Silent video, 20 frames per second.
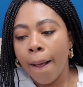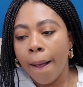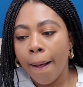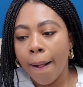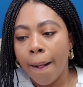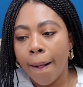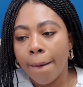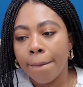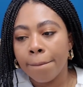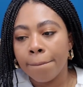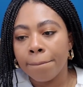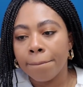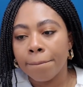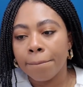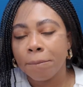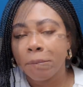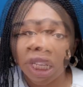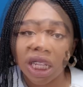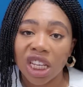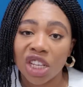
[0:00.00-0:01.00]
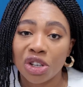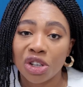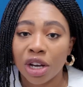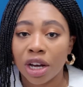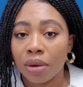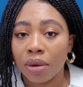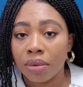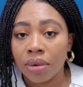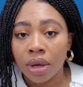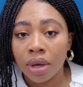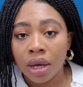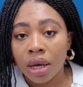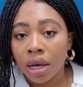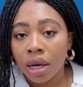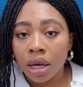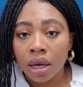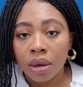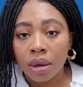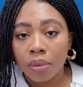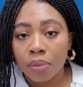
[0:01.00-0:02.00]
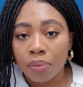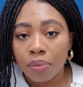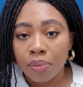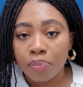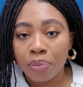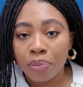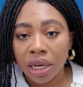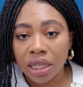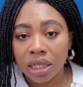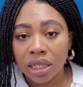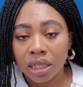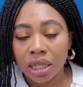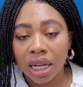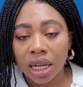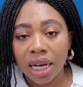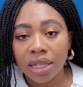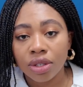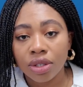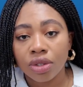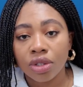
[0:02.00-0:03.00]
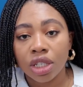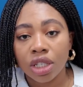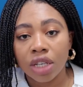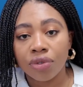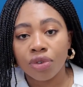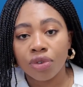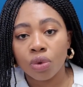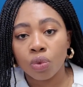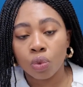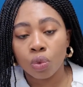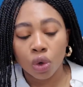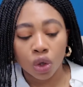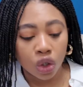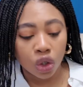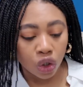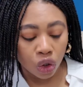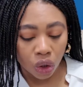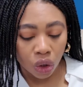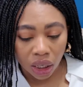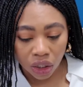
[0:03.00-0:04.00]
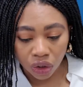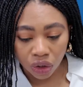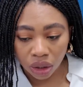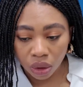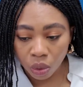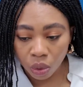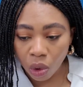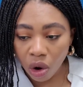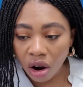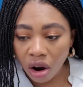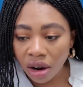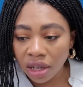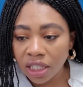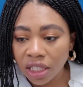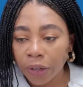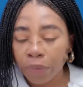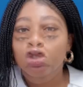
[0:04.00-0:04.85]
But then again, you can personalize it to give you what you actually want.